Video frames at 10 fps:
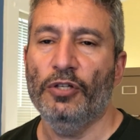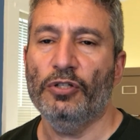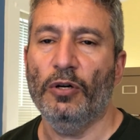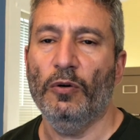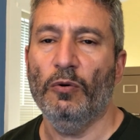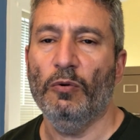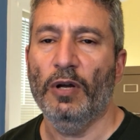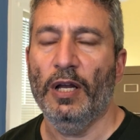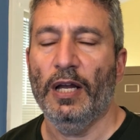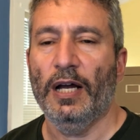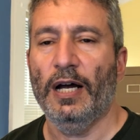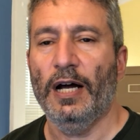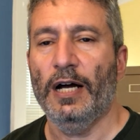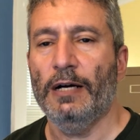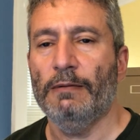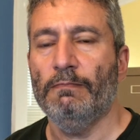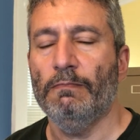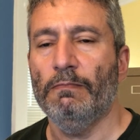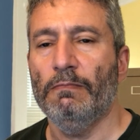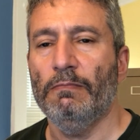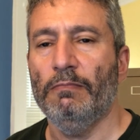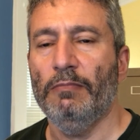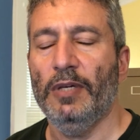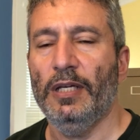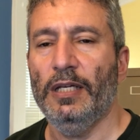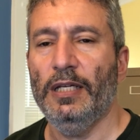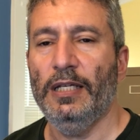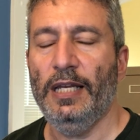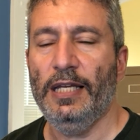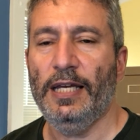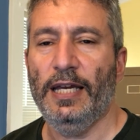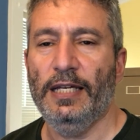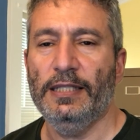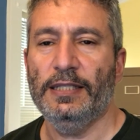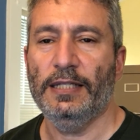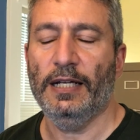So, in any case,